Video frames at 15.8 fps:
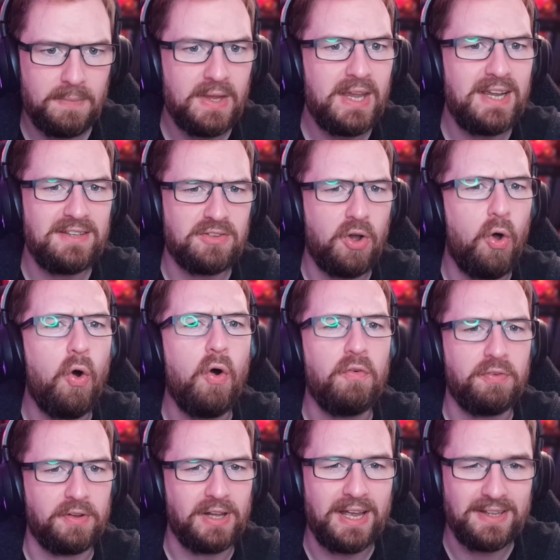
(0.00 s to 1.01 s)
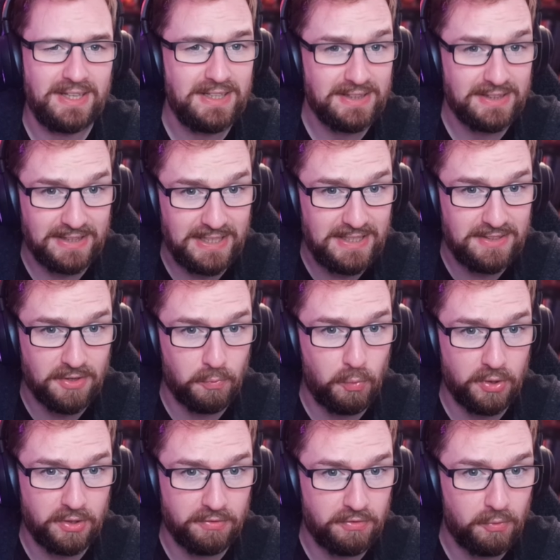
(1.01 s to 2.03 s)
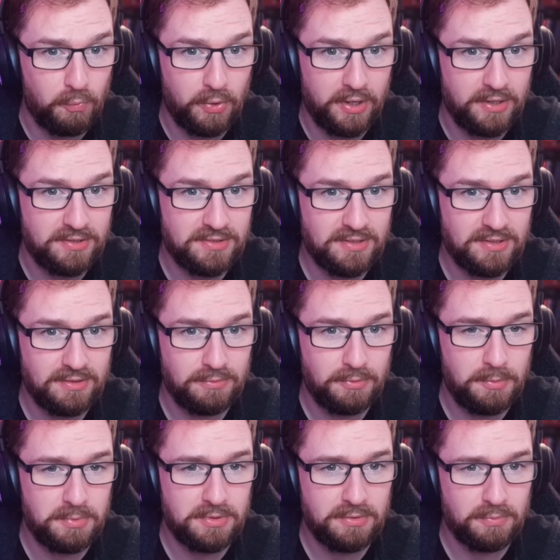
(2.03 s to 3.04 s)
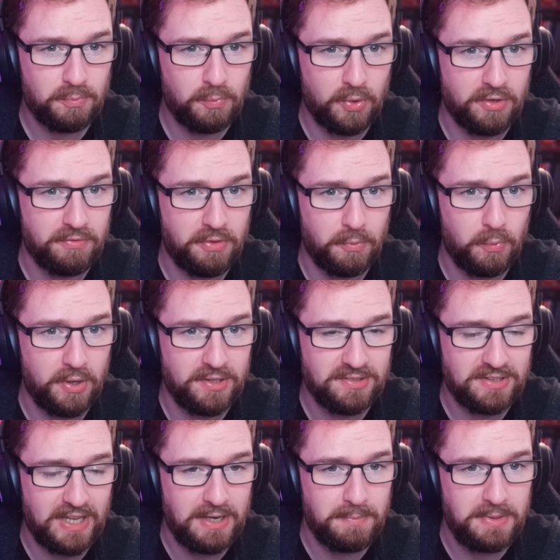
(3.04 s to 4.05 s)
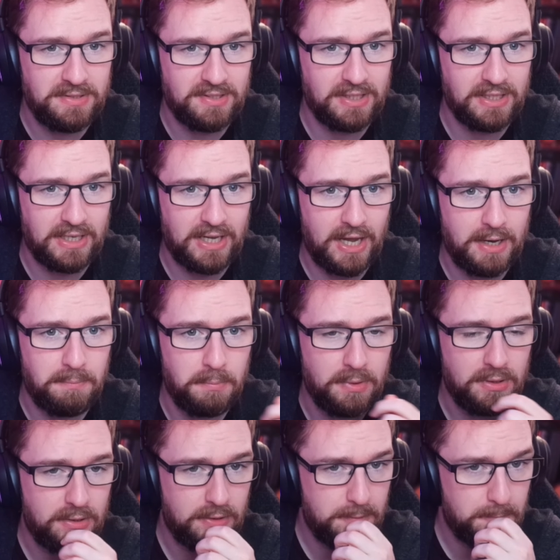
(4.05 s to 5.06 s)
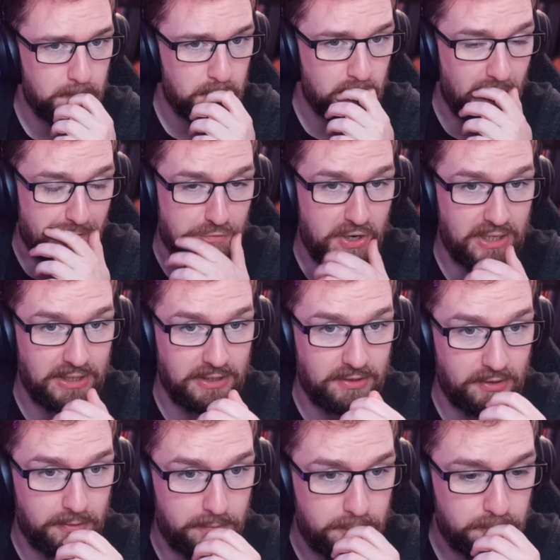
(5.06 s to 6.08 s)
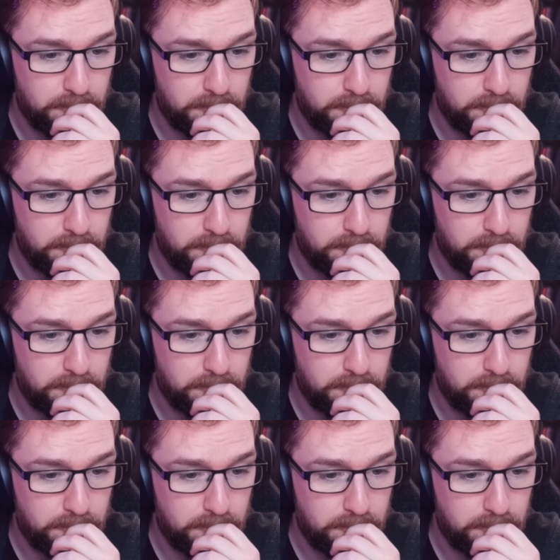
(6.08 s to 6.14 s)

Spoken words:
is awful. I think these are one of the worst enemies in the game. I really do.